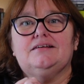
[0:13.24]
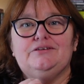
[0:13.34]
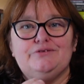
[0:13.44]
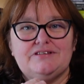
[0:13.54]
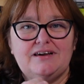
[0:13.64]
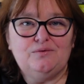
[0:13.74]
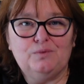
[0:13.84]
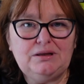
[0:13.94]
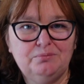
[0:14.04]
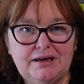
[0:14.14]
you say
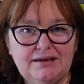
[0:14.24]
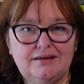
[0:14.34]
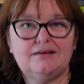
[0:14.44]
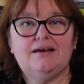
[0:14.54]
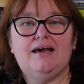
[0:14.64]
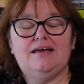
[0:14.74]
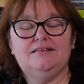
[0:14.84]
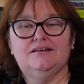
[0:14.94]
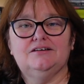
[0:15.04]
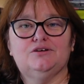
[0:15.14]
Houellebecq
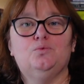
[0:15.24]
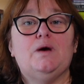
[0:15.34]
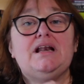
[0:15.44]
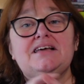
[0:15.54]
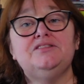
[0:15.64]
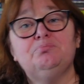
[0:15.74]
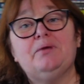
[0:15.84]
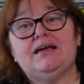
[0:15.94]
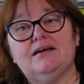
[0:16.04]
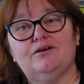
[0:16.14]
and not
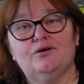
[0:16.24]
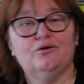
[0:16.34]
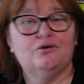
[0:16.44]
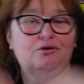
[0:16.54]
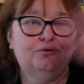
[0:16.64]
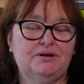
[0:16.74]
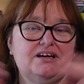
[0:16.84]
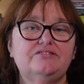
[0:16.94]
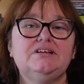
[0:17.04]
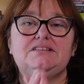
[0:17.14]
Houellebecq or
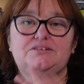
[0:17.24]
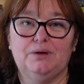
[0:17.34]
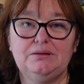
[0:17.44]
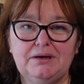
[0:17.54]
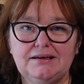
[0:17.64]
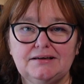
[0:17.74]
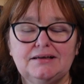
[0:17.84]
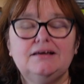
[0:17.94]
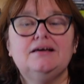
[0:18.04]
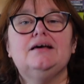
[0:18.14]
whatever. It's Houellebecq.
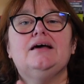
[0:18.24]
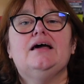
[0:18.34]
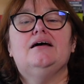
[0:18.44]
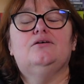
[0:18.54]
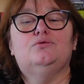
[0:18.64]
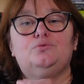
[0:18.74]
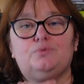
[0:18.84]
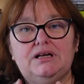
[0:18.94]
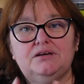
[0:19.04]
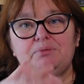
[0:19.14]

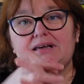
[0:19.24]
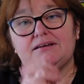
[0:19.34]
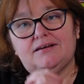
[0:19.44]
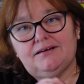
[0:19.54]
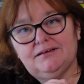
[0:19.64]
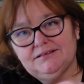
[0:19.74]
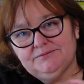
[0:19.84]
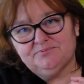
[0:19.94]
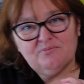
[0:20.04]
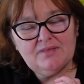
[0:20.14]
Houellebecq.
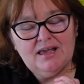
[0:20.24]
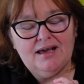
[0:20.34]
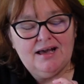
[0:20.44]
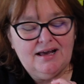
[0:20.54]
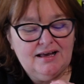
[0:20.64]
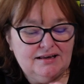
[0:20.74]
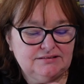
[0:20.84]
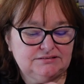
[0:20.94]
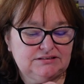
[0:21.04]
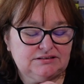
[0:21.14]

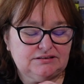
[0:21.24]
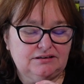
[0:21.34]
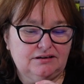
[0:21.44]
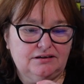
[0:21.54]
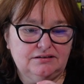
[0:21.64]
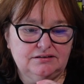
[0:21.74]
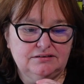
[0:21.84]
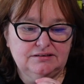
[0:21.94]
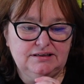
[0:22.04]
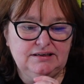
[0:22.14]
And
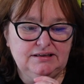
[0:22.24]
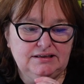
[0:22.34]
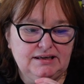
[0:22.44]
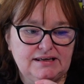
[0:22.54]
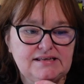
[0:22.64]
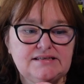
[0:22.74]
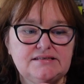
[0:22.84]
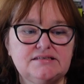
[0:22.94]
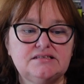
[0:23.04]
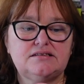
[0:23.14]
he
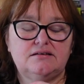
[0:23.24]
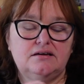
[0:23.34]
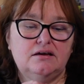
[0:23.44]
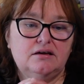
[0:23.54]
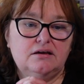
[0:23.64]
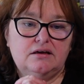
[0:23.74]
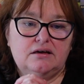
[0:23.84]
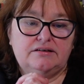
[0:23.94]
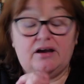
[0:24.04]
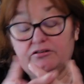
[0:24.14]
is,
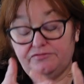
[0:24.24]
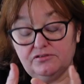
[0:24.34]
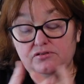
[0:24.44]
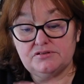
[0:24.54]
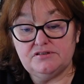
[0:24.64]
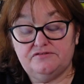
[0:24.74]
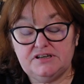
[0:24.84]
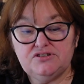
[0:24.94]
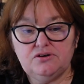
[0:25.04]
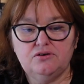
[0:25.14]
yeah, of course, a
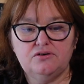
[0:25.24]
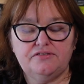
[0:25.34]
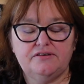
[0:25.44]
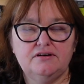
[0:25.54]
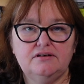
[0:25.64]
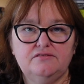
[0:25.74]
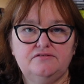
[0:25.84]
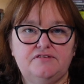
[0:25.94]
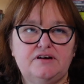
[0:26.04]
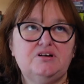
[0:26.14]
French author,
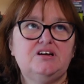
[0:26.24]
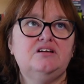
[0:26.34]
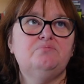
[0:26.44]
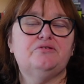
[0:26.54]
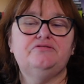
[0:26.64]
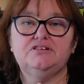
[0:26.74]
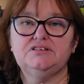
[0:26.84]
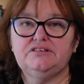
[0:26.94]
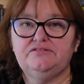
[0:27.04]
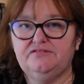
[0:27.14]
very
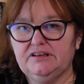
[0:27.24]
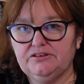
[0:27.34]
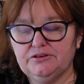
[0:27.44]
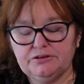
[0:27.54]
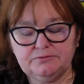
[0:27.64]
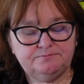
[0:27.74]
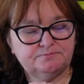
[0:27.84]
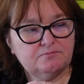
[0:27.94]
provocative figure.